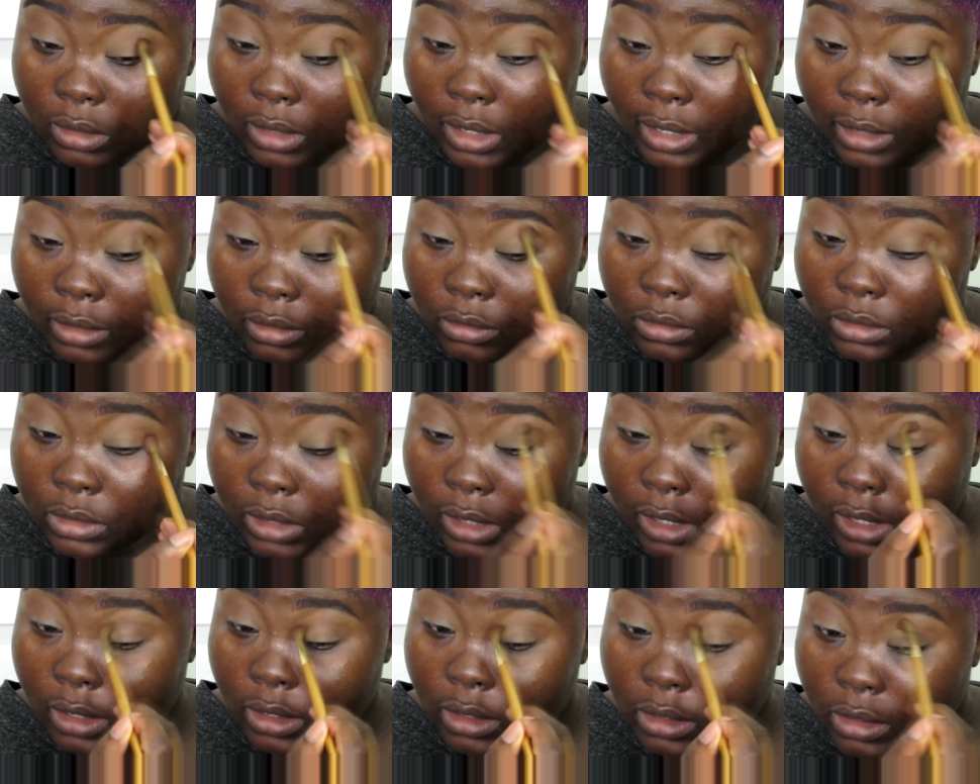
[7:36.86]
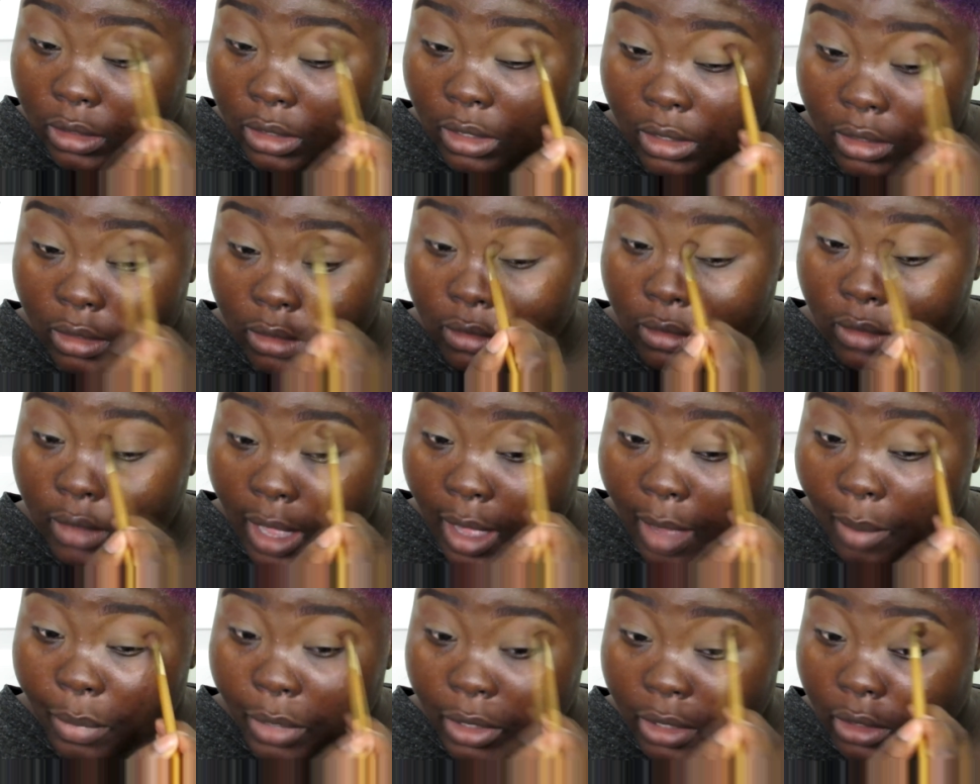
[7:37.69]
I don't see anything
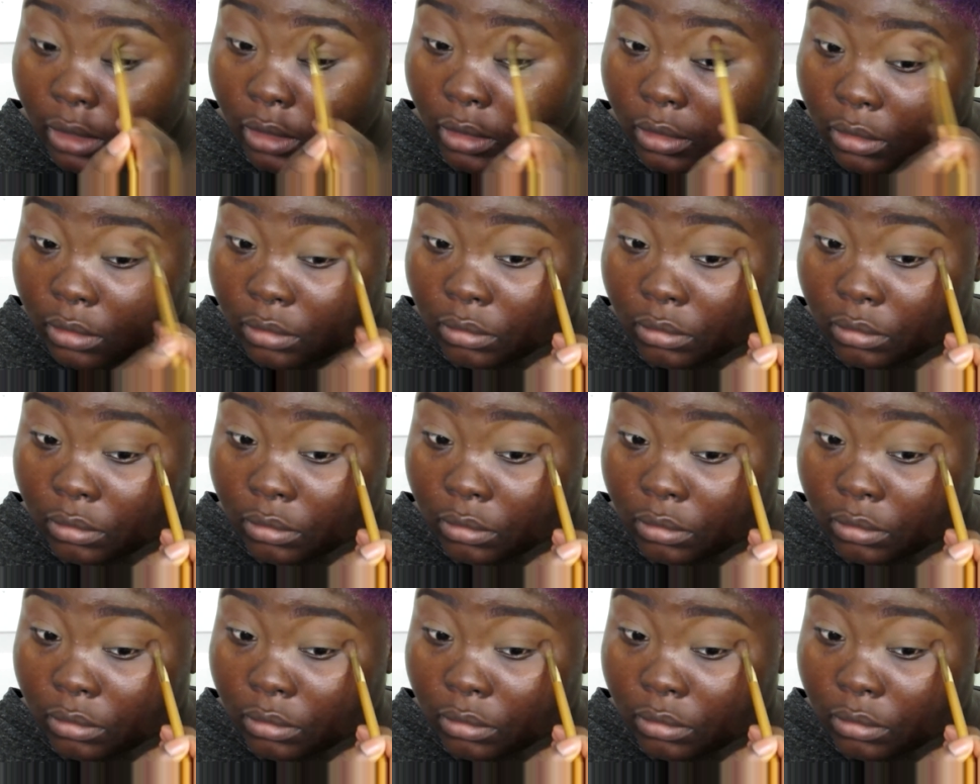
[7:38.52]
happening.